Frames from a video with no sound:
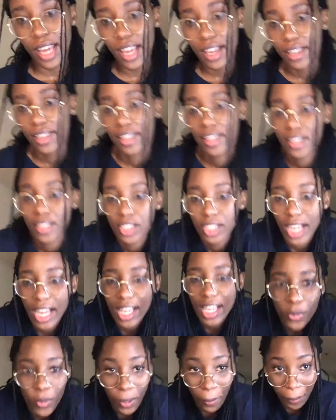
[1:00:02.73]
You
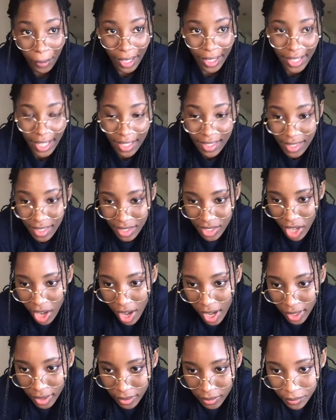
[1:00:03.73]
guys want to play Guess the
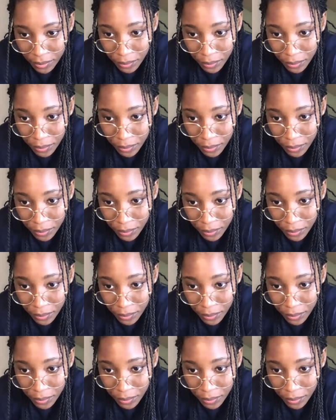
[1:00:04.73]
Song?